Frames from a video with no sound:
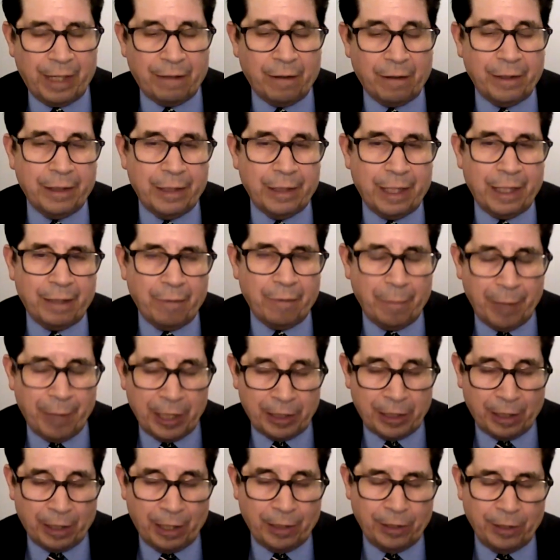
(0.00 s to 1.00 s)
so everybody's
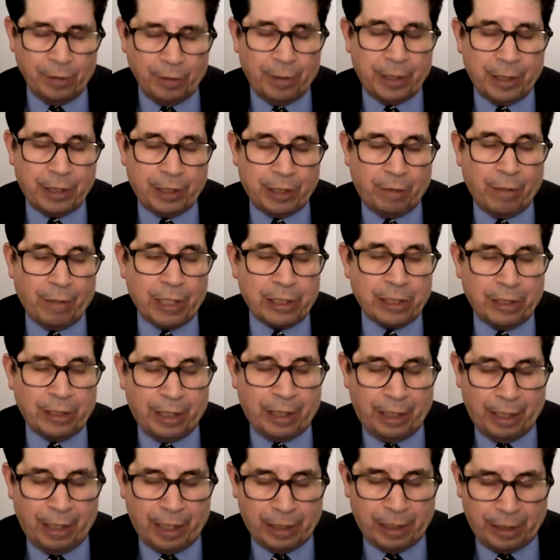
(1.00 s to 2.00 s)
going to do it
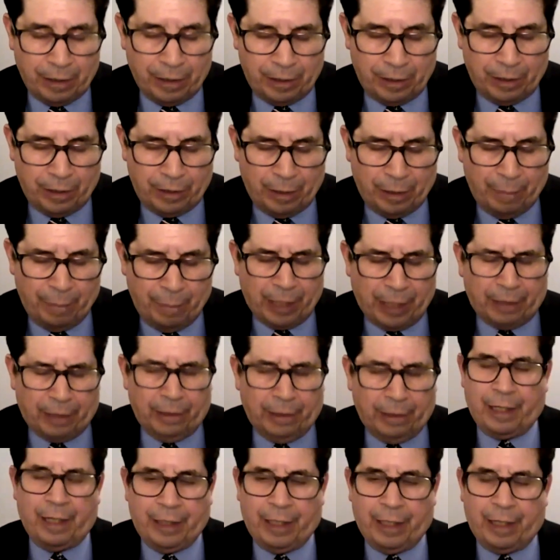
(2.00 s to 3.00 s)
seriously to make a
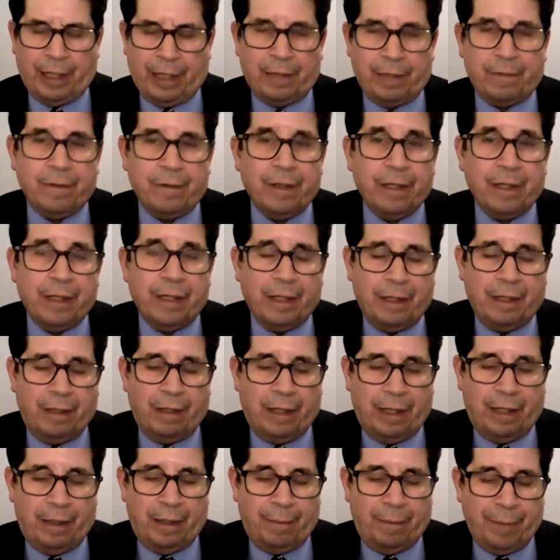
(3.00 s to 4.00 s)
living at it.
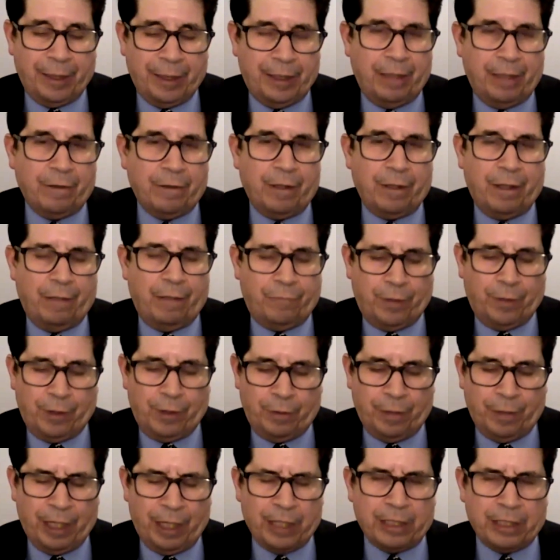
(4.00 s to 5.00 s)
But if they're
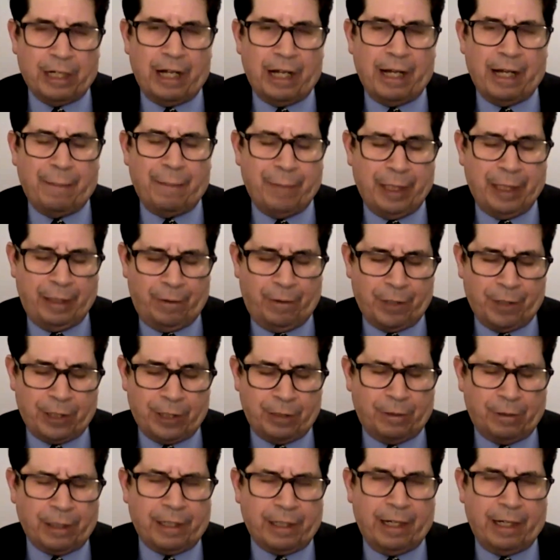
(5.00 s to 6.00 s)
doing it as a hobby, they're
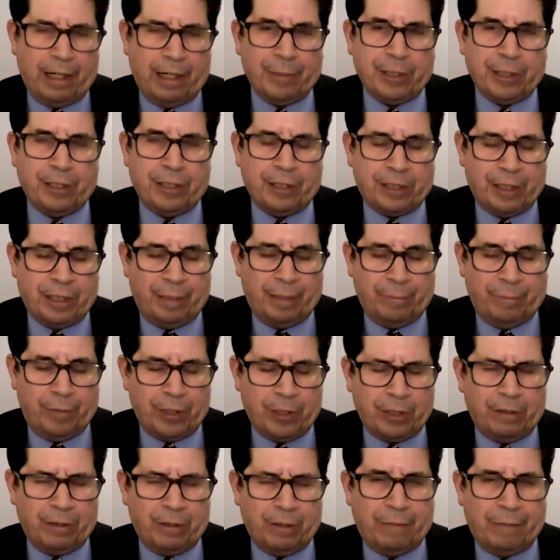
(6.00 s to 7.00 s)
still accomplishing something.
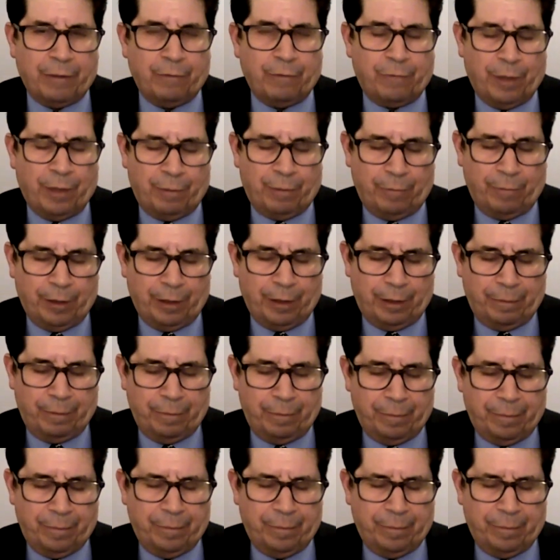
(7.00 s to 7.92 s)
They're still having fun with it.